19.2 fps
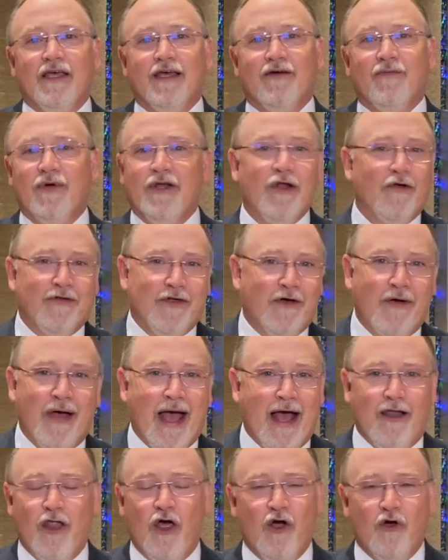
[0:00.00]
We don't know
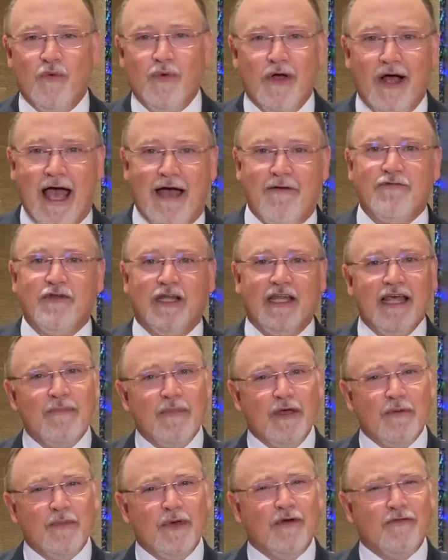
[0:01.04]
how long we'll have to
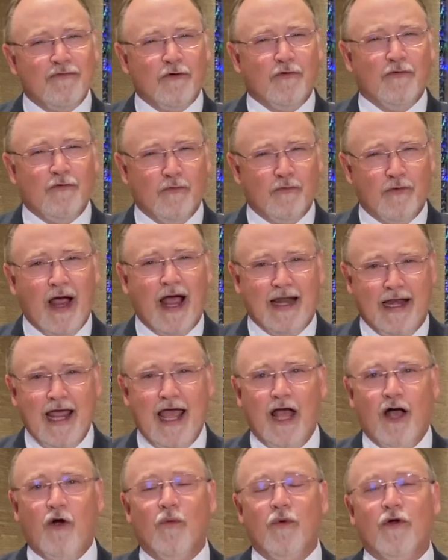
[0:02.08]
limit, but for right
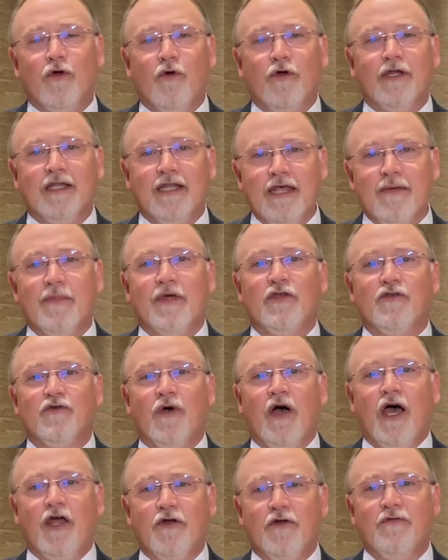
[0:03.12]
now, we're going to limit to
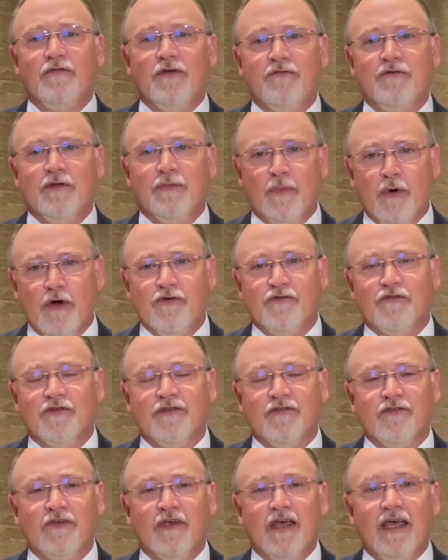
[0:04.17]
150
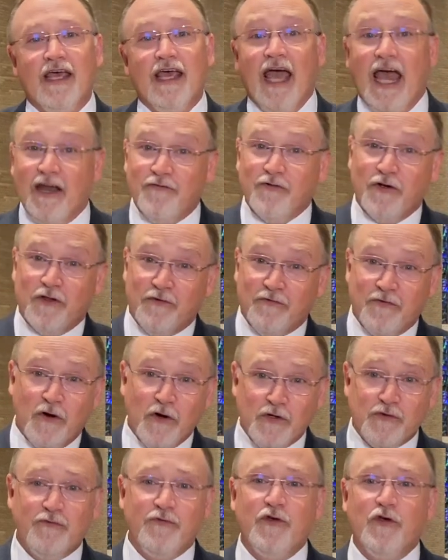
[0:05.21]
persons. And for the
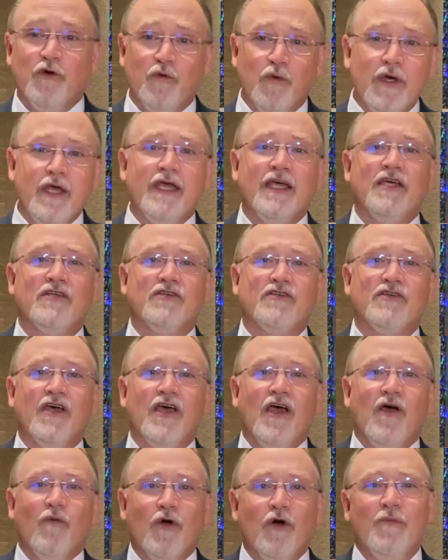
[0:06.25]
first few weeks,
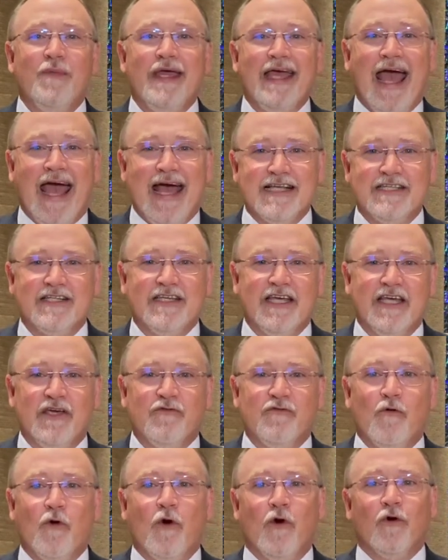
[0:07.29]
we'll be asking
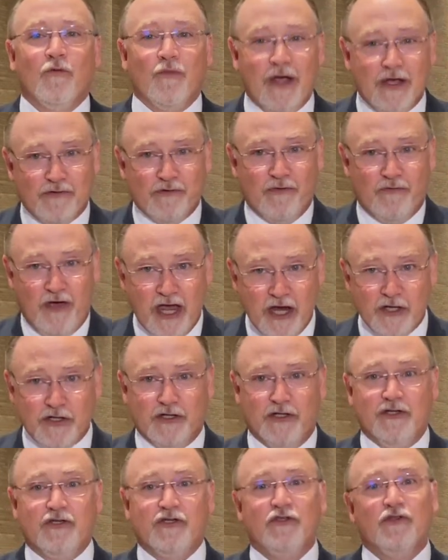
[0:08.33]
for
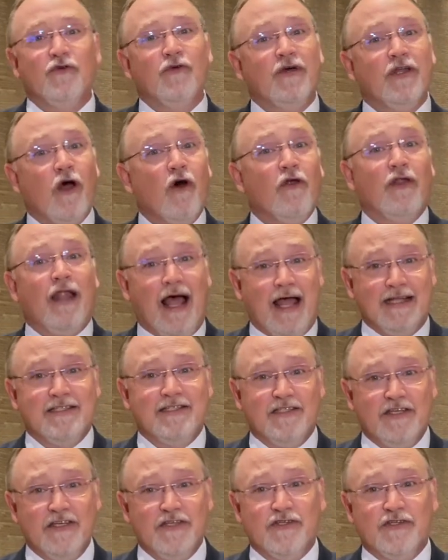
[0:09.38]
reservations through an online
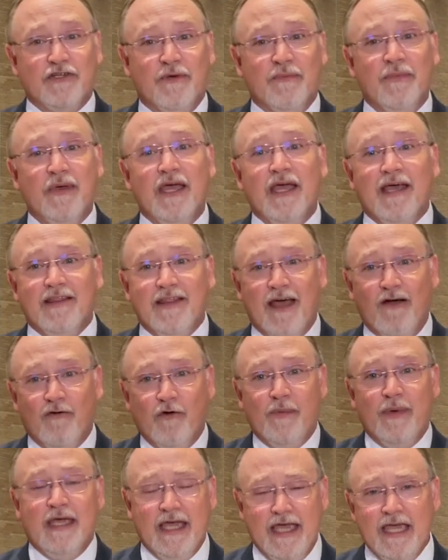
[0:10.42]
system that will
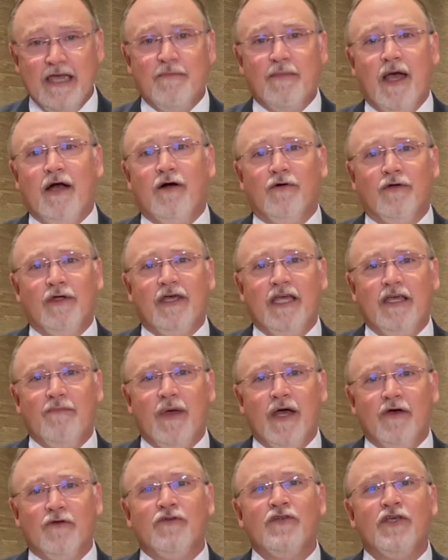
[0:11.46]
be
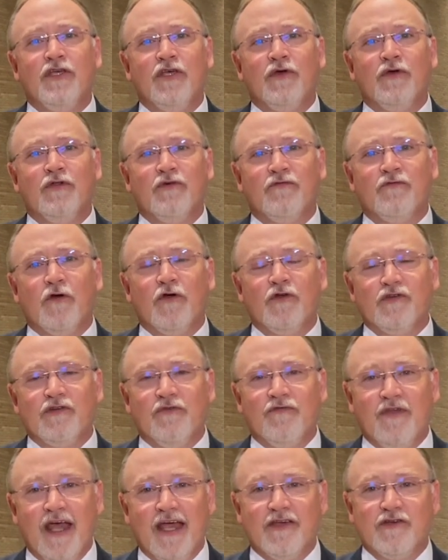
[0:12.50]
emailed to you the first
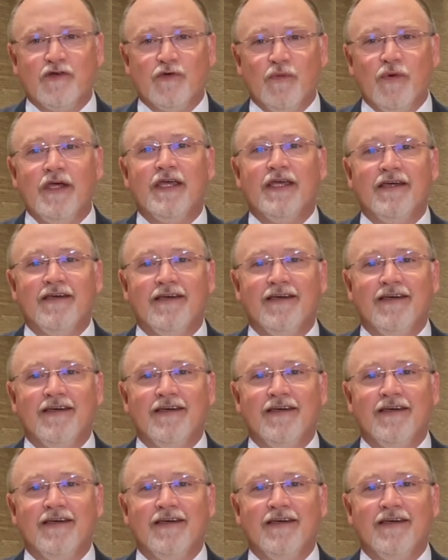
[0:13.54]
of next week.